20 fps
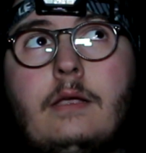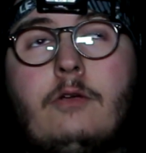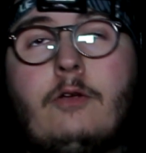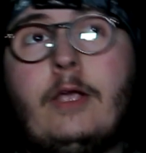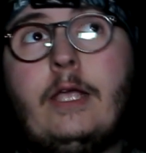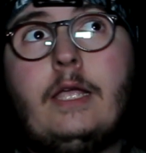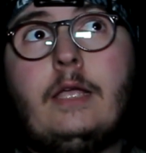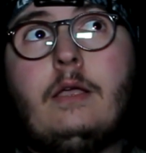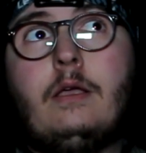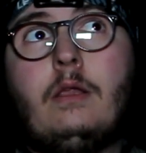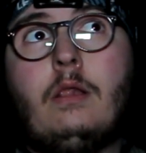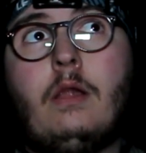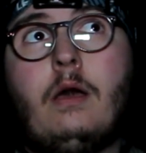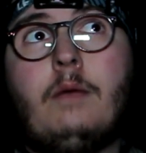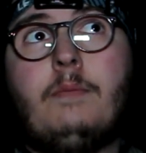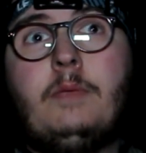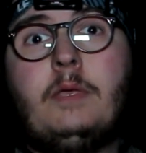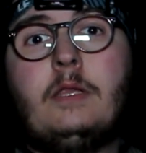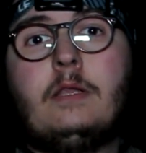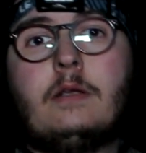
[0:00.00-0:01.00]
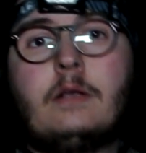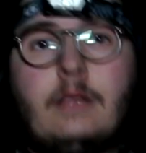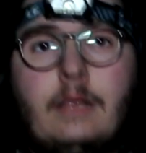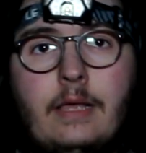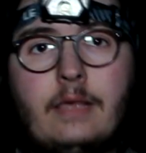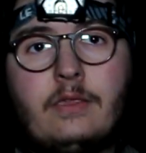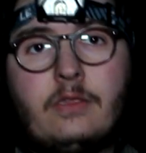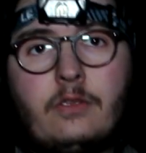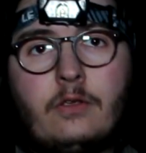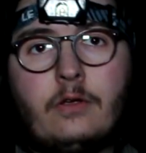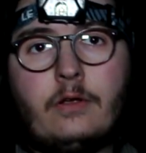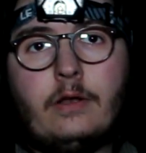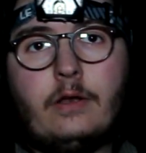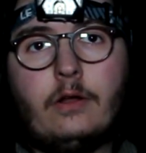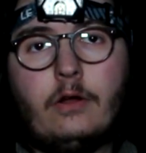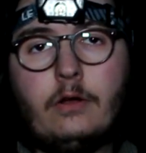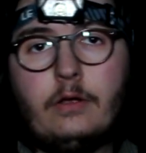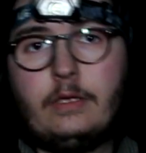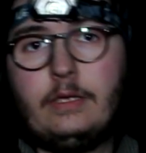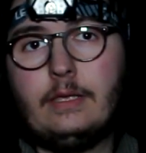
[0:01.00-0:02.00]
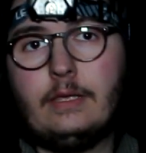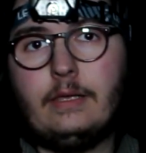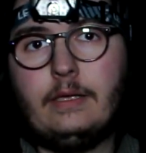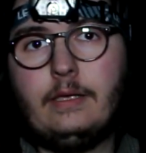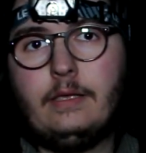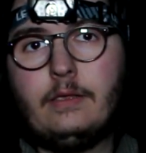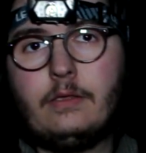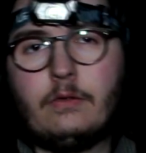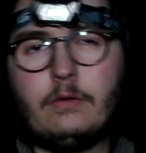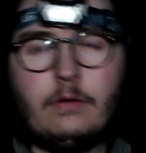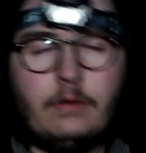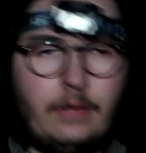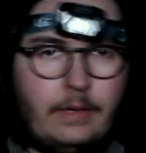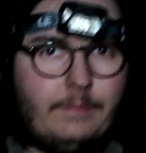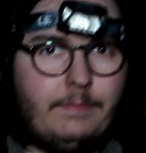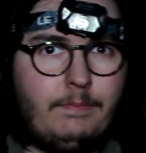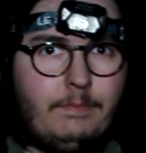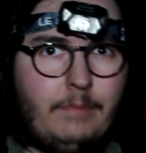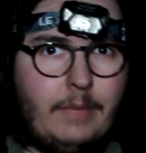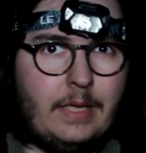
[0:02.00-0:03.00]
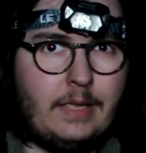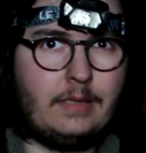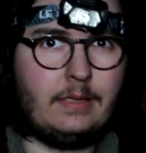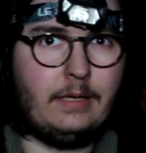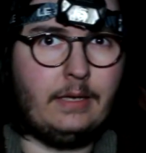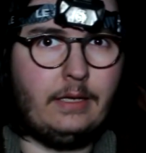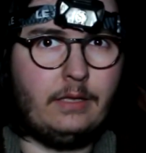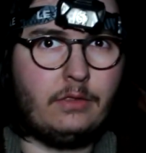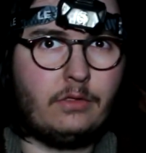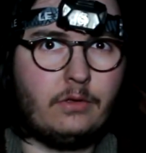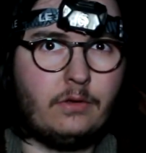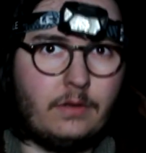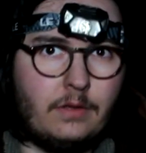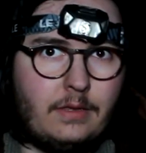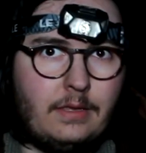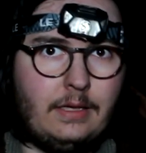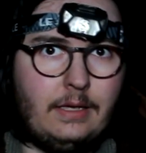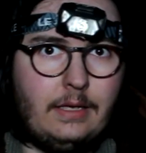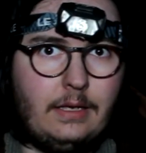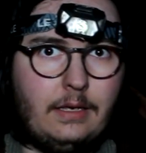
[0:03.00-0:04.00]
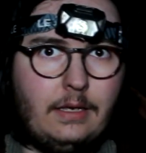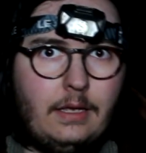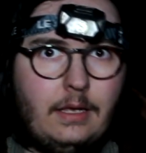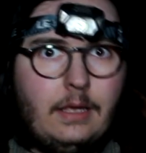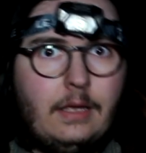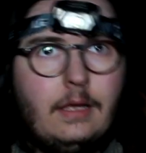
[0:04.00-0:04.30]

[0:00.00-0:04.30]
Great Globular Cluster and Hercules, or Messier 13.